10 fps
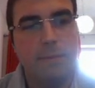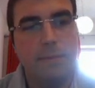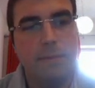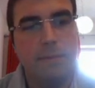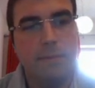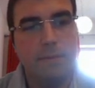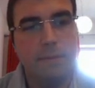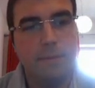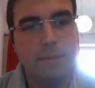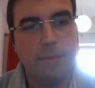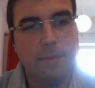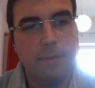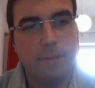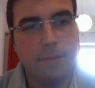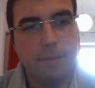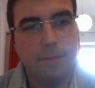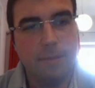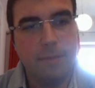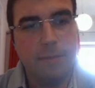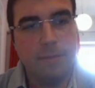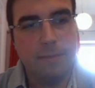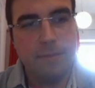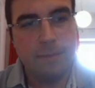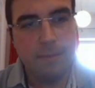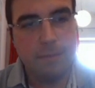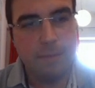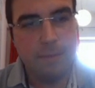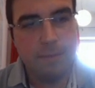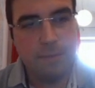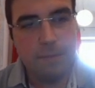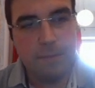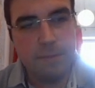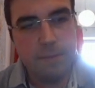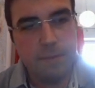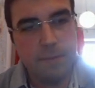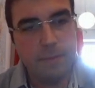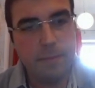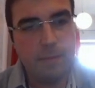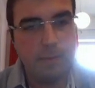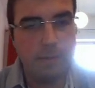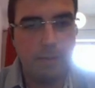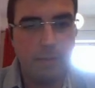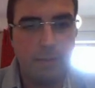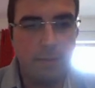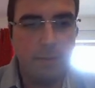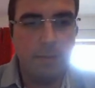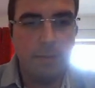This person isn't speaking.